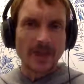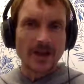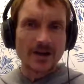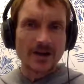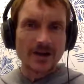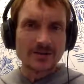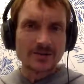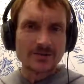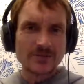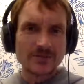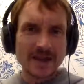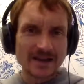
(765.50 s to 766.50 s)
He was
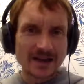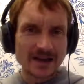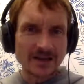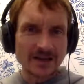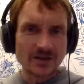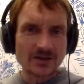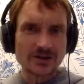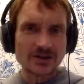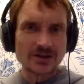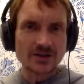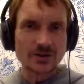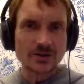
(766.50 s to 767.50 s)
mainlining
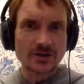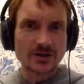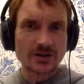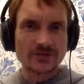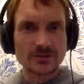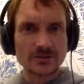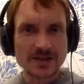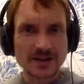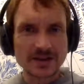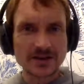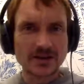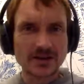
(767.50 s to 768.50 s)
oxycodone from his
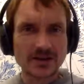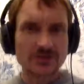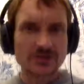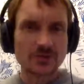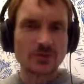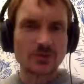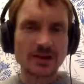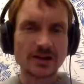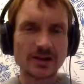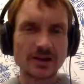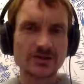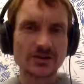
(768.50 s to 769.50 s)
other doctor,
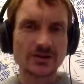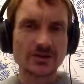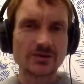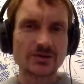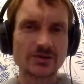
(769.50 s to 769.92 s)
Morell, so he was